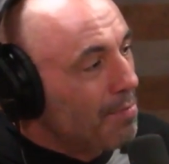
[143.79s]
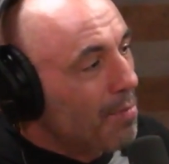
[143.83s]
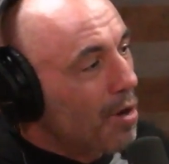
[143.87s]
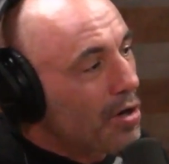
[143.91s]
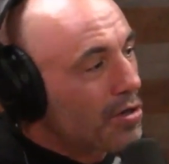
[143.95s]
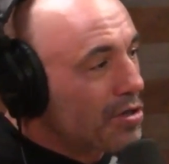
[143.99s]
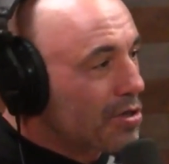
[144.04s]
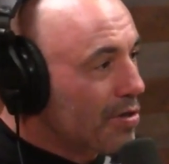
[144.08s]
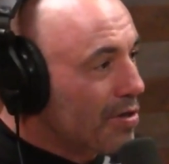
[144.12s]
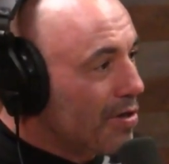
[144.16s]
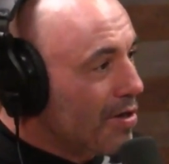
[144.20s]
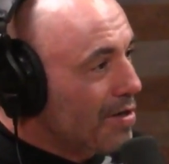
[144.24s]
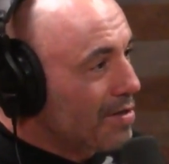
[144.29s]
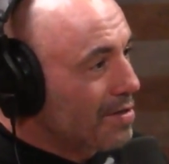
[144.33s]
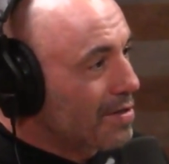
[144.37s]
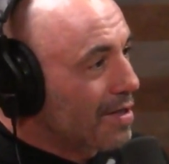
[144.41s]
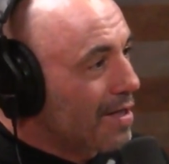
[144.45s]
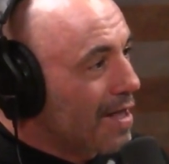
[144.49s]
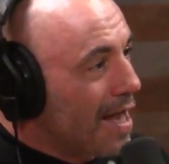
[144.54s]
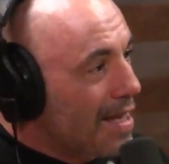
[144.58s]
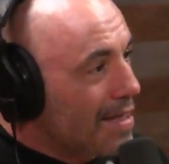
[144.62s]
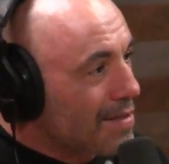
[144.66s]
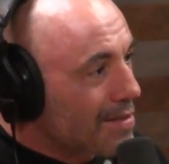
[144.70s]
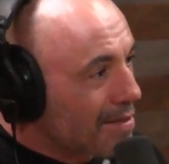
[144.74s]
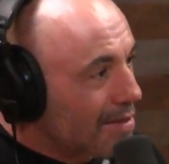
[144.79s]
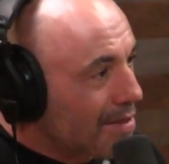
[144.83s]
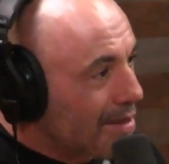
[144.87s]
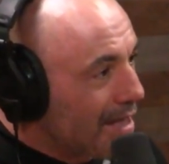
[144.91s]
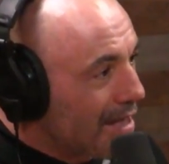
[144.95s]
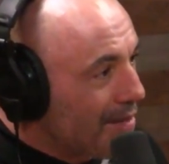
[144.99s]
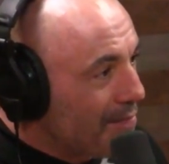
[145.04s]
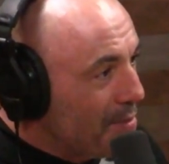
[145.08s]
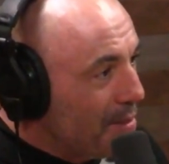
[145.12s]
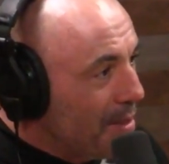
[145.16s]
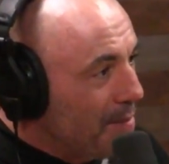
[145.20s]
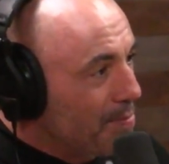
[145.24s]
martial arts classes. And they
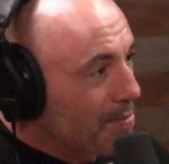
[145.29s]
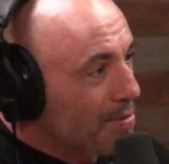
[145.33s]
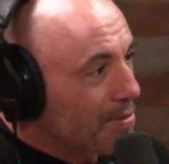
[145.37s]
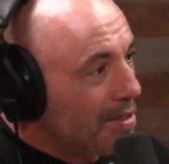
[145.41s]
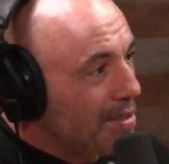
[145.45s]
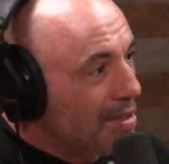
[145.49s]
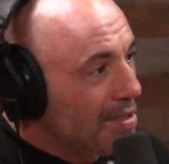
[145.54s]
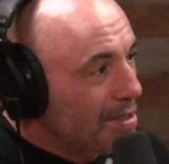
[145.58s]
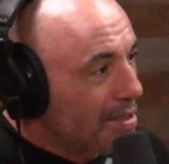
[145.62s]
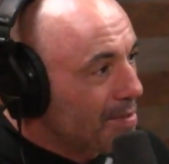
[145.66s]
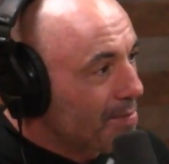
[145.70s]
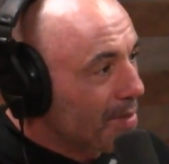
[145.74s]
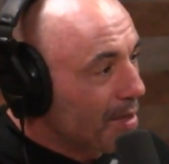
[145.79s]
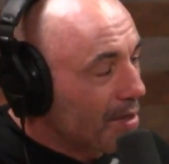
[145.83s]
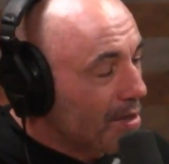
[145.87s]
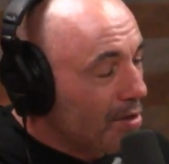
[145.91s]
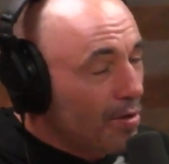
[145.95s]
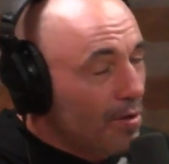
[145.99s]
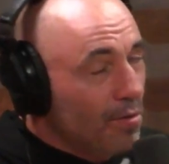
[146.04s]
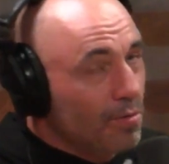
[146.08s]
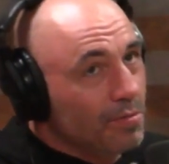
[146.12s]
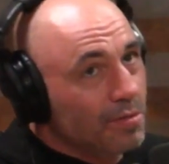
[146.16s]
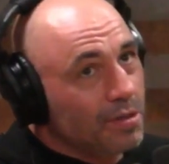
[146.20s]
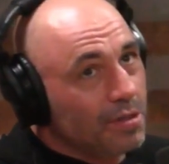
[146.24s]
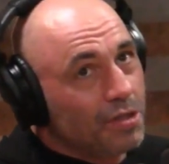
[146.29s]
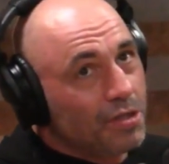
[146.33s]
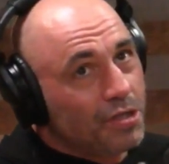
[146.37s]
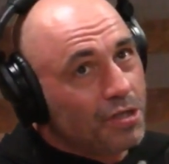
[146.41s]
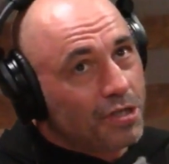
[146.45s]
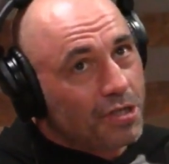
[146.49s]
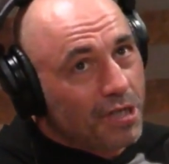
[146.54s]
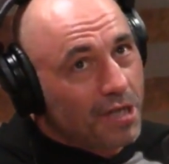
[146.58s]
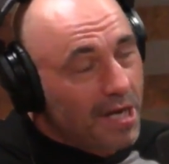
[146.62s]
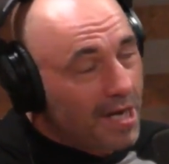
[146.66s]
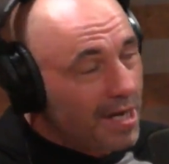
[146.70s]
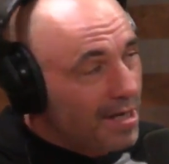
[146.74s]
have people teach them like, holy
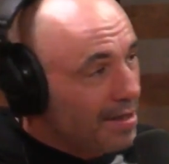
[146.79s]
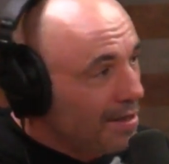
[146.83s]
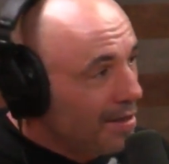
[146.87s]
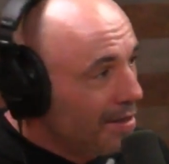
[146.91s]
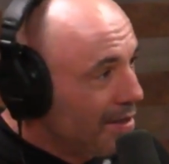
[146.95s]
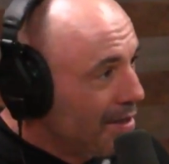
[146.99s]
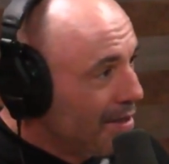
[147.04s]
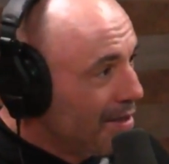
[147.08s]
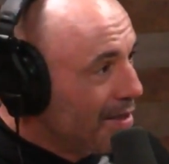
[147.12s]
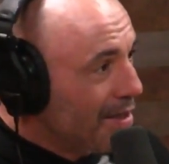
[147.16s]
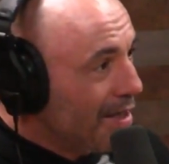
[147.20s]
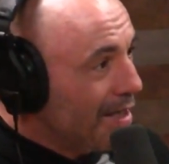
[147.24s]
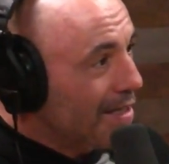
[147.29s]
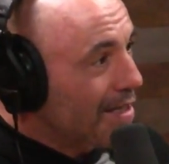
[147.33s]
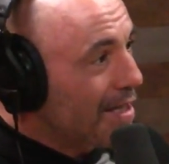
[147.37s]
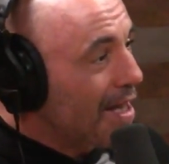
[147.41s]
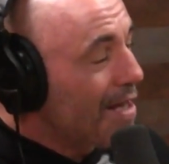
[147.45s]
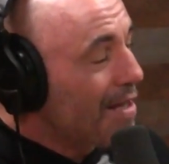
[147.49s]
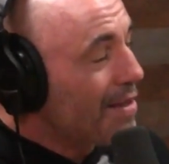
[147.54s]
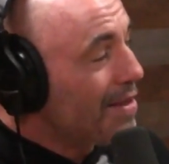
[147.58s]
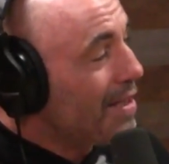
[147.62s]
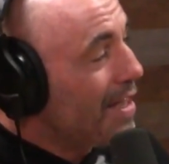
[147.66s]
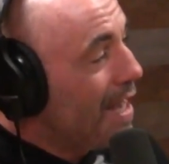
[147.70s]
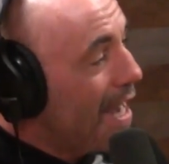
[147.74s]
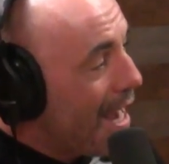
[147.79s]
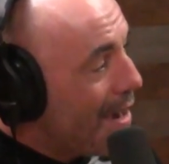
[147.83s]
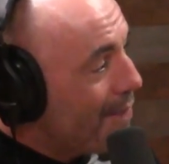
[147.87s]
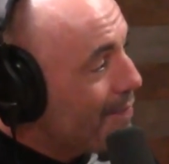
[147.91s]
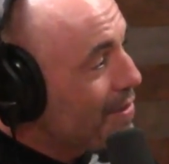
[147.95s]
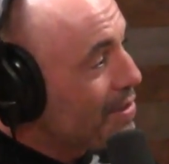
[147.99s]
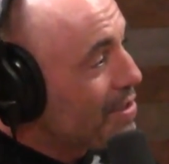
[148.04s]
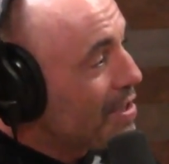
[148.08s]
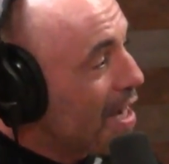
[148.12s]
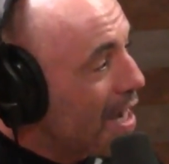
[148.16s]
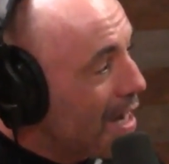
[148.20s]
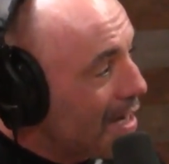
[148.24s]
shit. Like uh, the
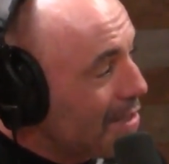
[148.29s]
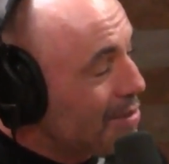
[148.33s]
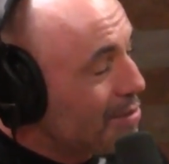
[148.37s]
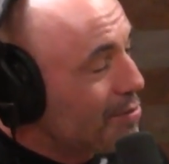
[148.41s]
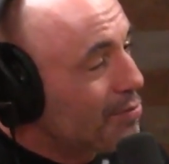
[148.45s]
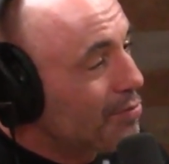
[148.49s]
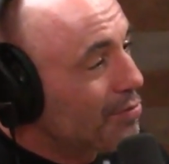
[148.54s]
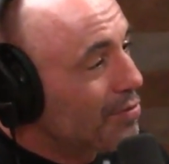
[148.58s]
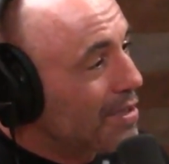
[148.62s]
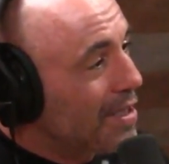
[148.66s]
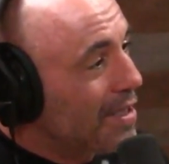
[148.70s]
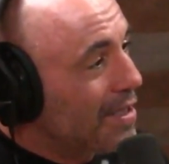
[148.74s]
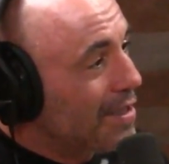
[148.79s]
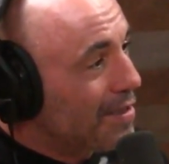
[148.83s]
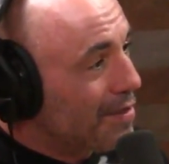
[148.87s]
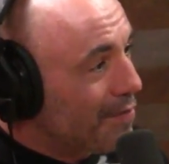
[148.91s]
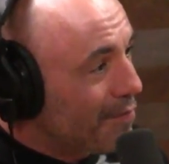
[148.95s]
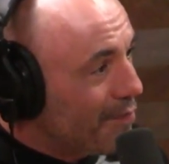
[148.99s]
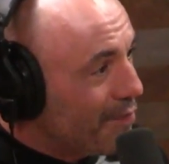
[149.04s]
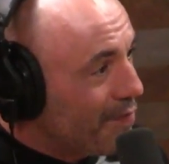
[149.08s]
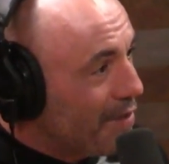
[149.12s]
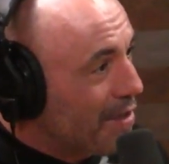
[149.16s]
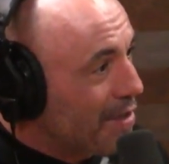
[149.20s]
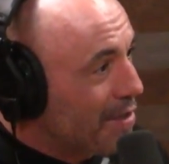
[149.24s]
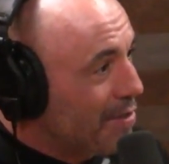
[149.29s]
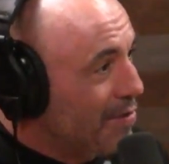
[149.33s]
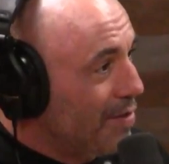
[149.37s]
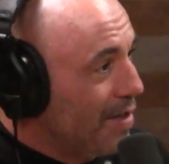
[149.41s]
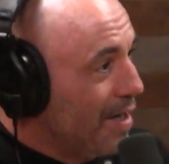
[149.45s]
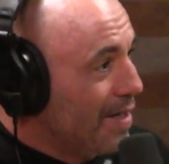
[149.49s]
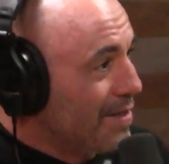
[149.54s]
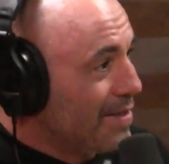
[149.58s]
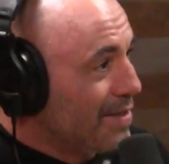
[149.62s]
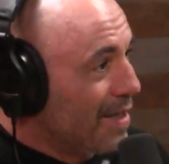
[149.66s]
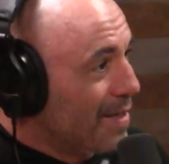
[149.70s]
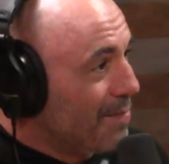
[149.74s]
average high school kid could fuck you
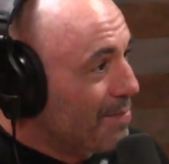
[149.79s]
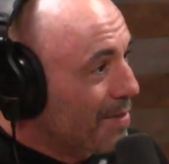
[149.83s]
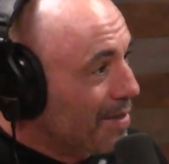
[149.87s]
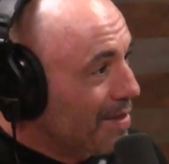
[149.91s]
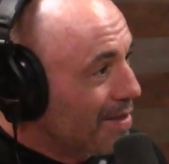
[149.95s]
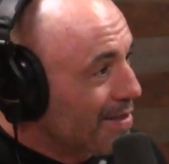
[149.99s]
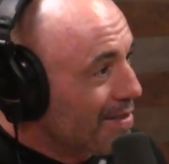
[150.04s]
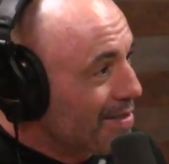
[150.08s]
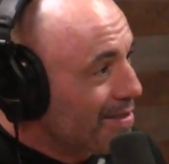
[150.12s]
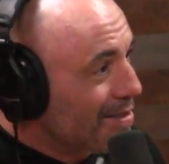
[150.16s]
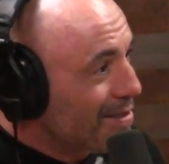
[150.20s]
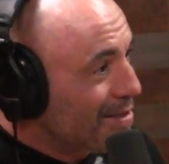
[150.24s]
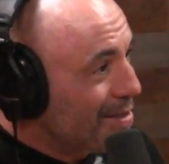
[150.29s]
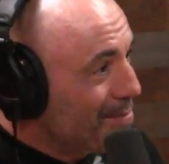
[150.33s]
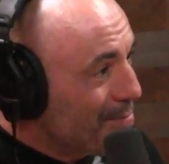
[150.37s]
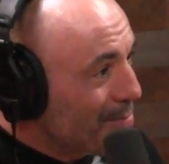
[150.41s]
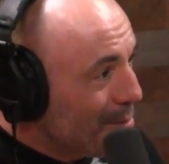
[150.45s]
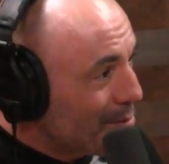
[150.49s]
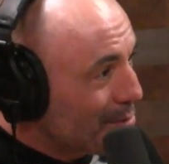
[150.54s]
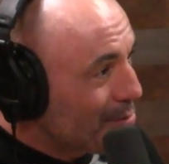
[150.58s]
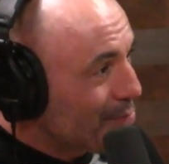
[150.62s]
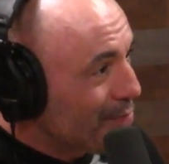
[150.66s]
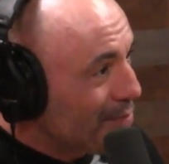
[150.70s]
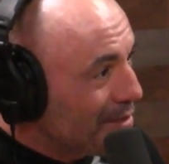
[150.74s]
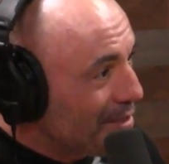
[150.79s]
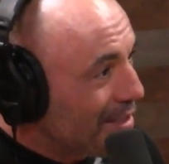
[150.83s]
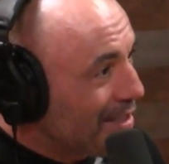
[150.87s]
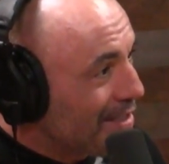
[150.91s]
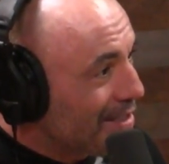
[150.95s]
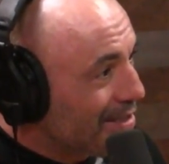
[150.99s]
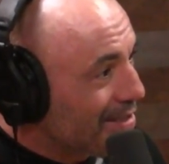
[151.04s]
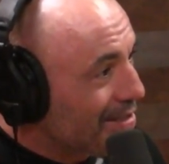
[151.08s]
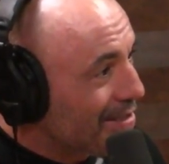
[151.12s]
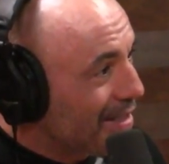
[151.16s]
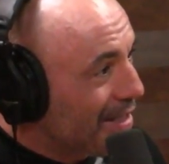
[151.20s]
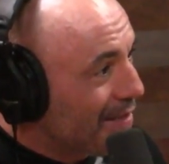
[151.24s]
guys up. Like this is the most
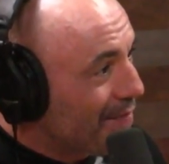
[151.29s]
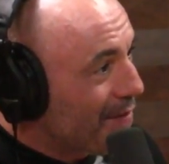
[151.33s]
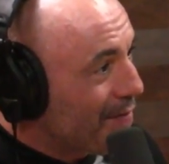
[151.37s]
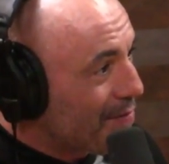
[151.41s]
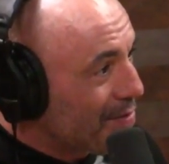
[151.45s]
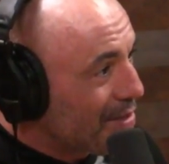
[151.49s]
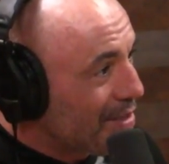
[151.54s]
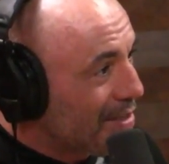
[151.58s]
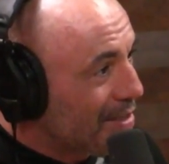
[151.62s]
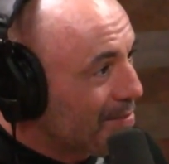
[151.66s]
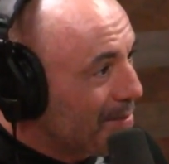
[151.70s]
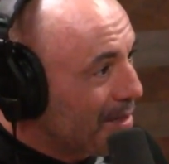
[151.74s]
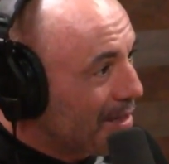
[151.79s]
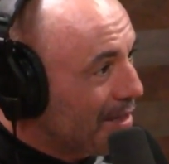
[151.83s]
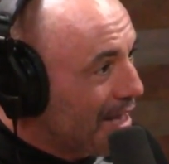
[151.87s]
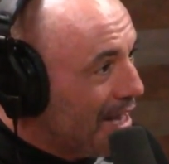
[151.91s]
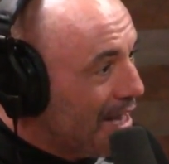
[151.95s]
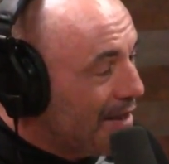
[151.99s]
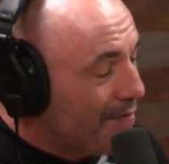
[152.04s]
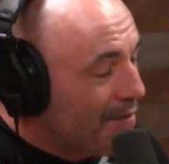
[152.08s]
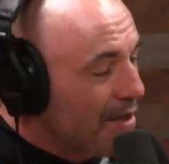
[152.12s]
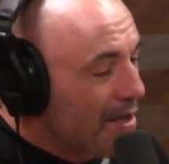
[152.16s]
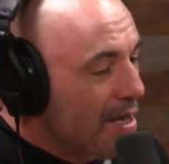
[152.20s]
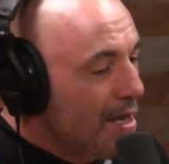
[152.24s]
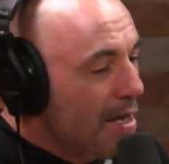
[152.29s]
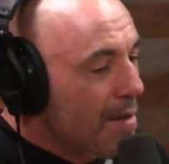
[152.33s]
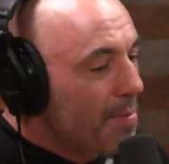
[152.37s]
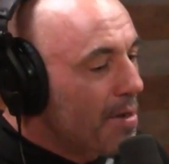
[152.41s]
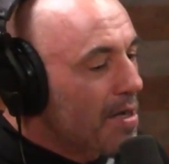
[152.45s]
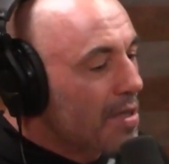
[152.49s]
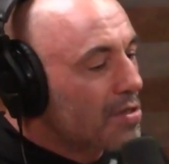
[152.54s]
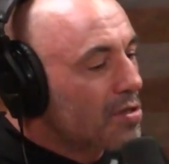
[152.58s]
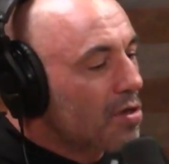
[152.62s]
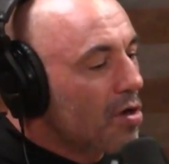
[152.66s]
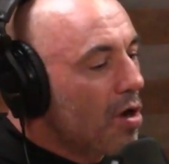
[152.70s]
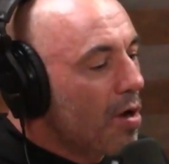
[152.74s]
ridiculous thing I've ever seen in my life. Right.
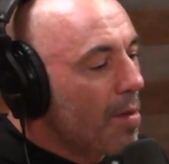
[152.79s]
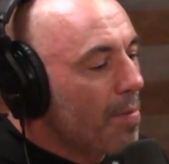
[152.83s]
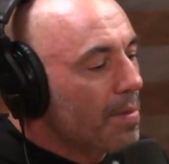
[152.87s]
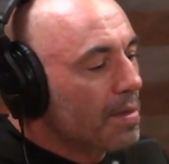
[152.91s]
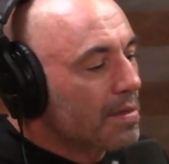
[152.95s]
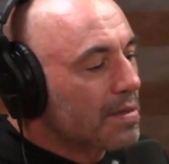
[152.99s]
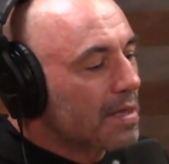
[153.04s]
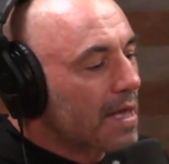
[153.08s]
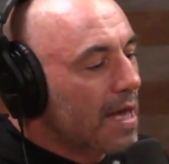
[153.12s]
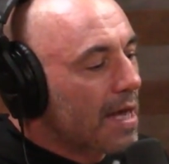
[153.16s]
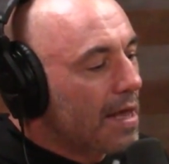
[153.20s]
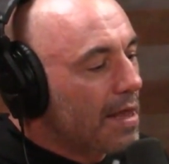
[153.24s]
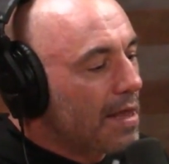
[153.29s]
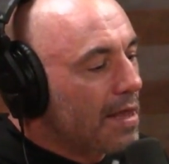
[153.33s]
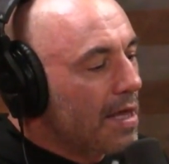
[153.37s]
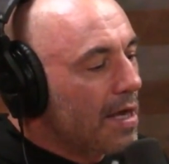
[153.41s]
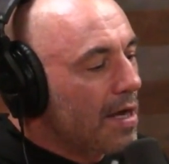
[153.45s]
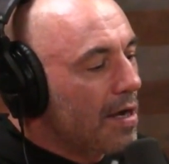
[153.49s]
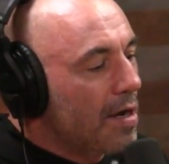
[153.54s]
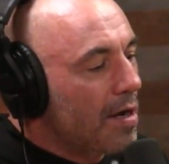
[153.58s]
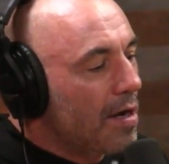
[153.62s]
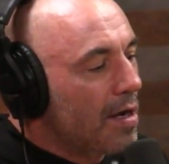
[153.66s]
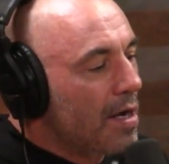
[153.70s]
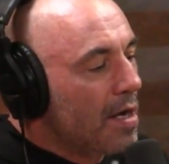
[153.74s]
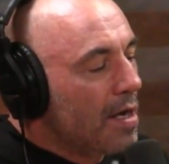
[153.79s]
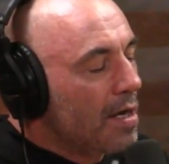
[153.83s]
But it's almost like they're